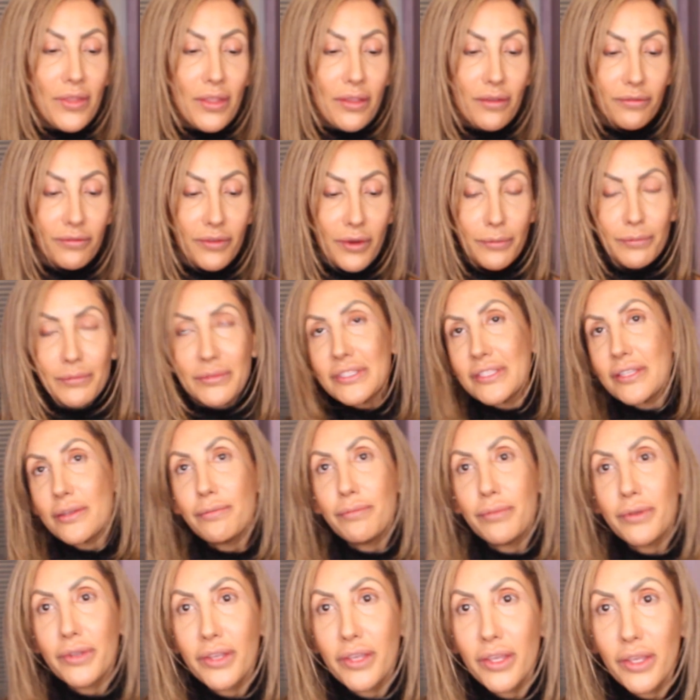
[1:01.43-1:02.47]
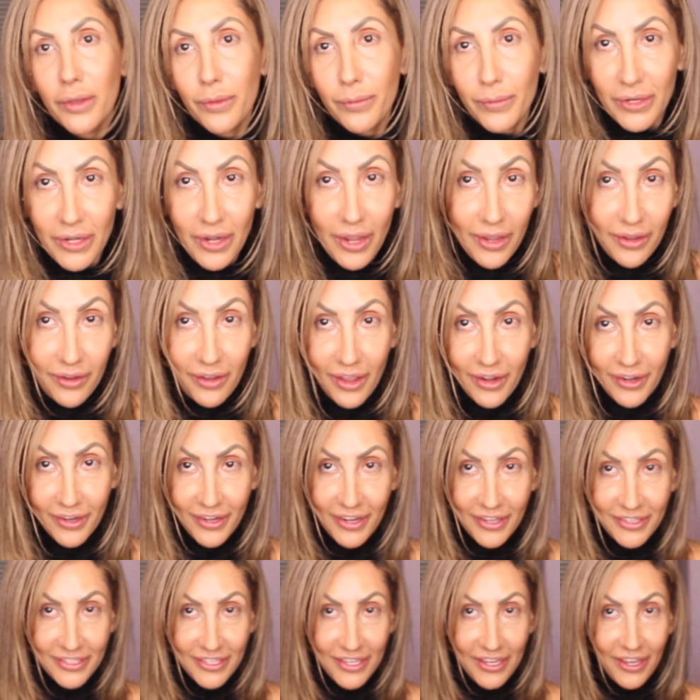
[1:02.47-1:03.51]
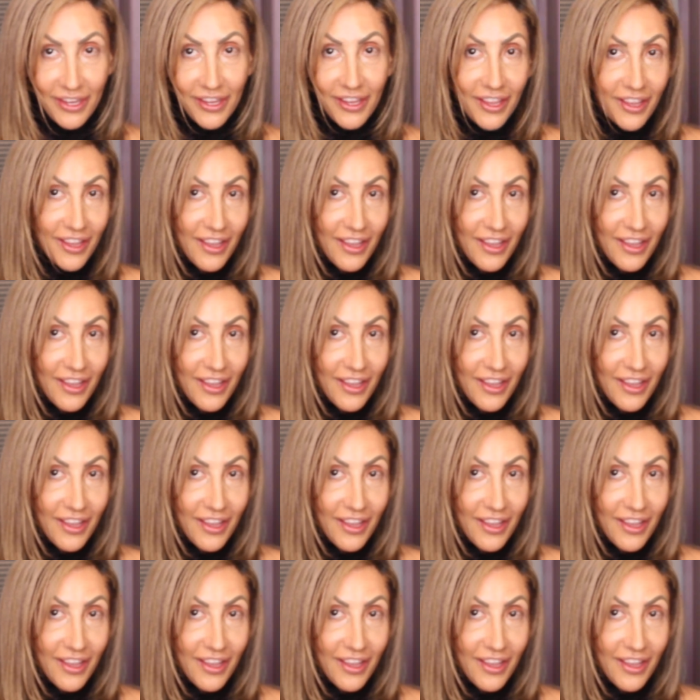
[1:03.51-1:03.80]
from SimpleHuman. I got it as a